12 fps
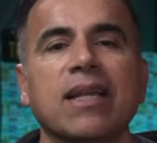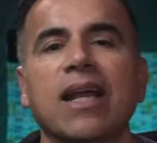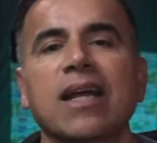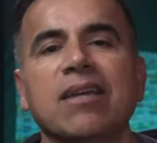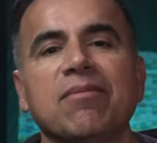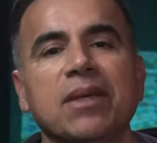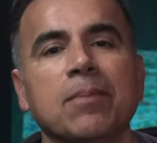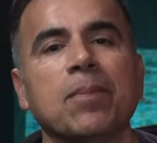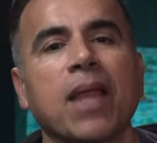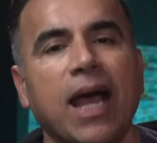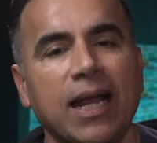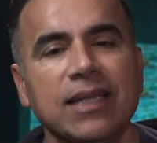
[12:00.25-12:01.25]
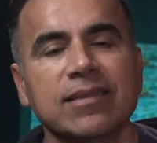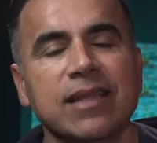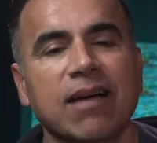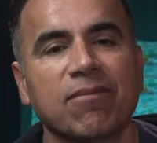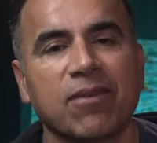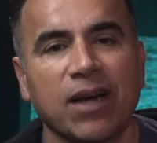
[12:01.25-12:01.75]
not an EV, at least
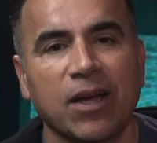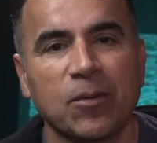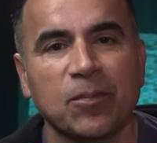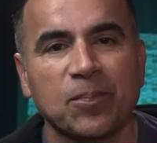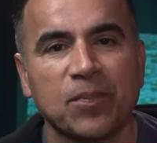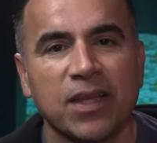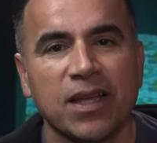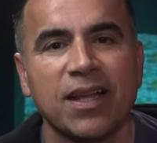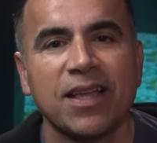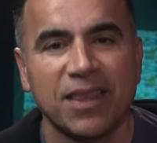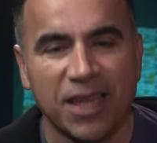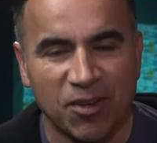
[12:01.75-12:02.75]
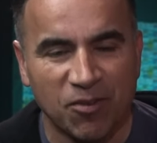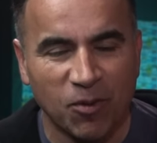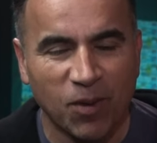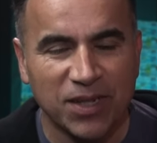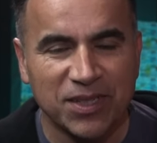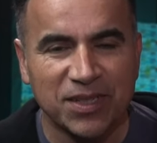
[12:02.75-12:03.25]
not for now. Thank you for
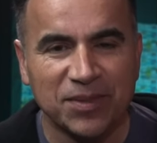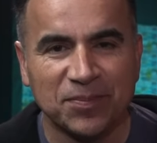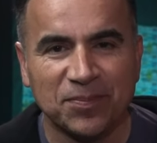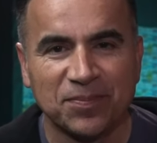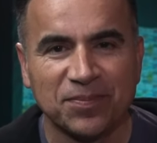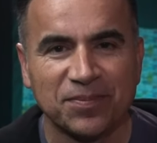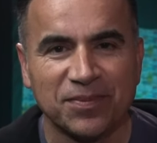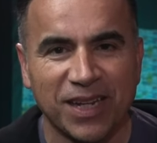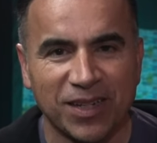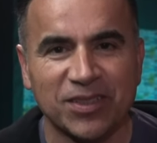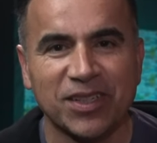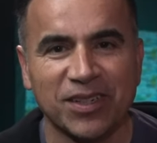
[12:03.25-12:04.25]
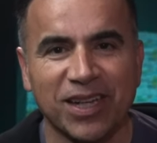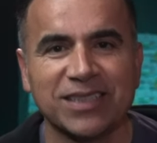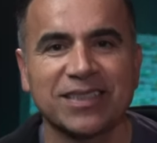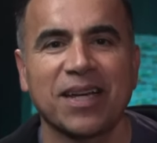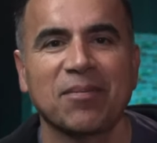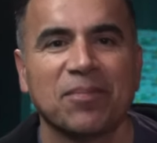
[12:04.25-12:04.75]
watching, and I'll see you next
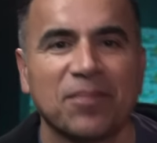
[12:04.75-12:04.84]
time.